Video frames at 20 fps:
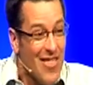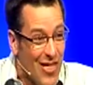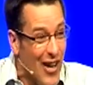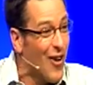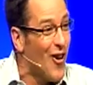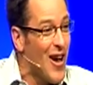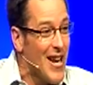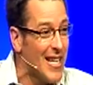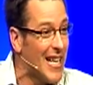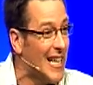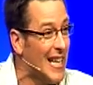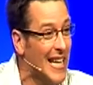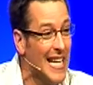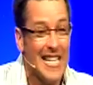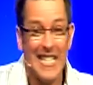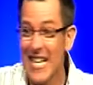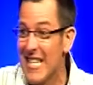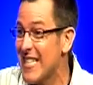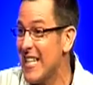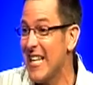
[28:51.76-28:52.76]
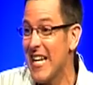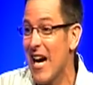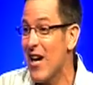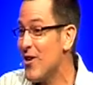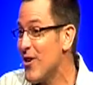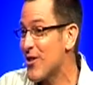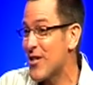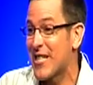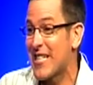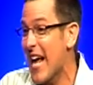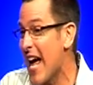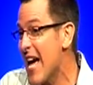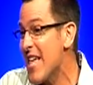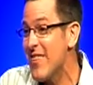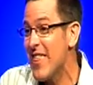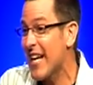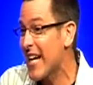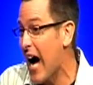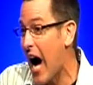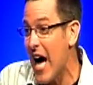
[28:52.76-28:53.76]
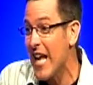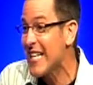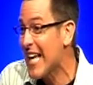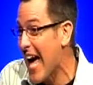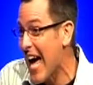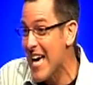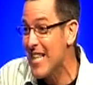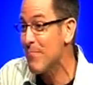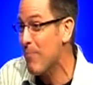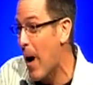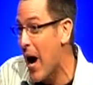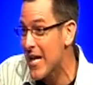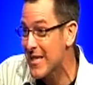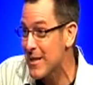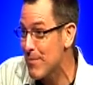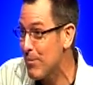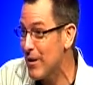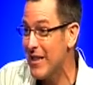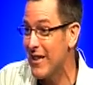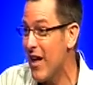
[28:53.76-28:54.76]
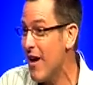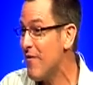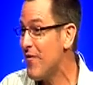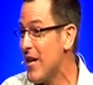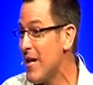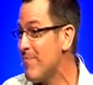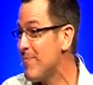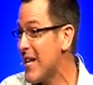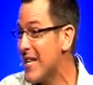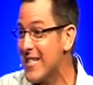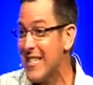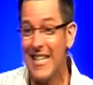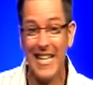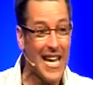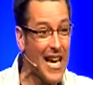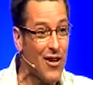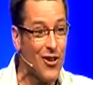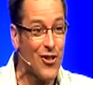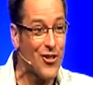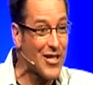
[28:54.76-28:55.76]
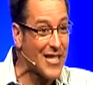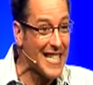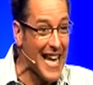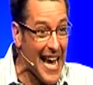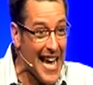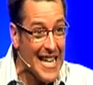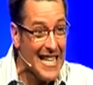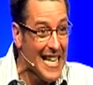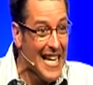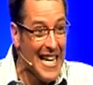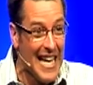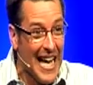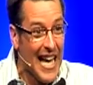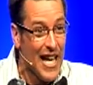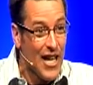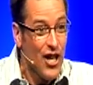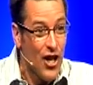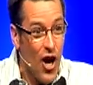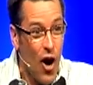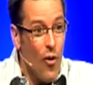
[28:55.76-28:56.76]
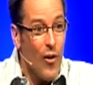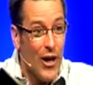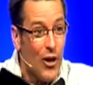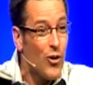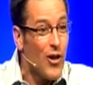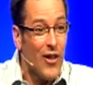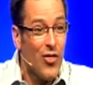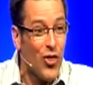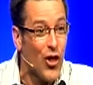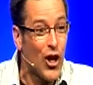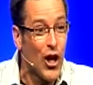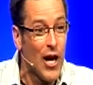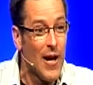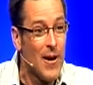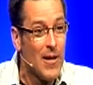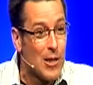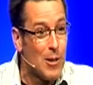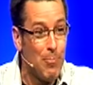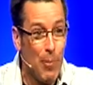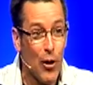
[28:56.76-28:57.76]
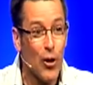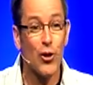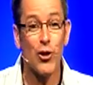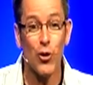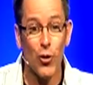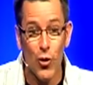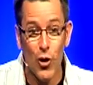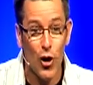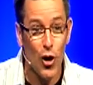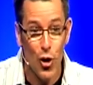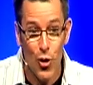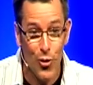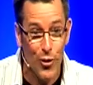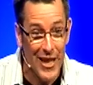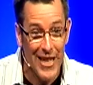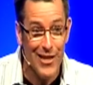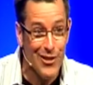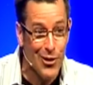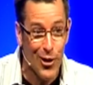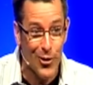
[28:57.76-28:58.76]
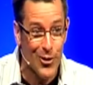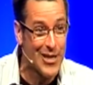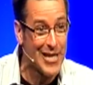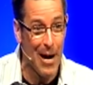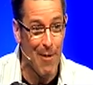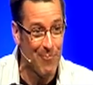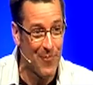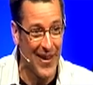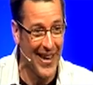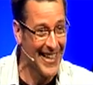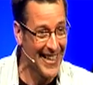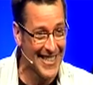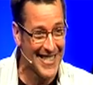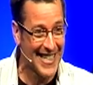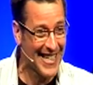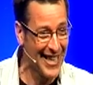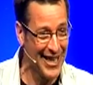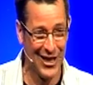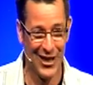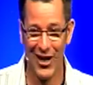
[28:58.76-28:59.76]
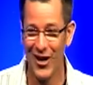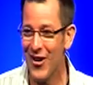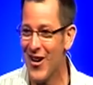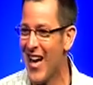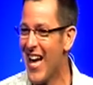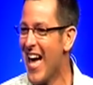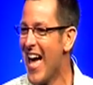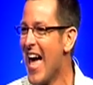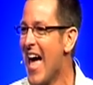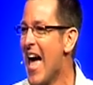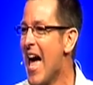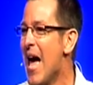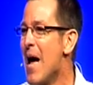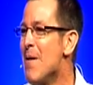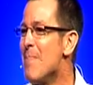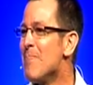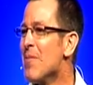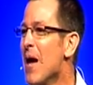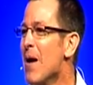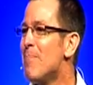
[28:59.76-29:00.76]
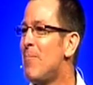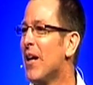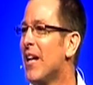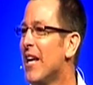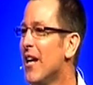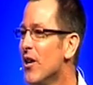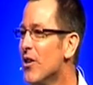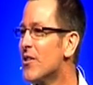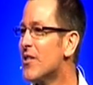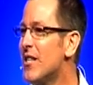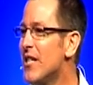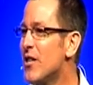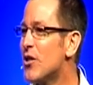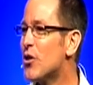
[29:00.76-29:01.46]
they're unclean? Doesn't he understand that God can't possibly love them? Doesn't he understand, he'll get the spiritual cooties or something, But here's this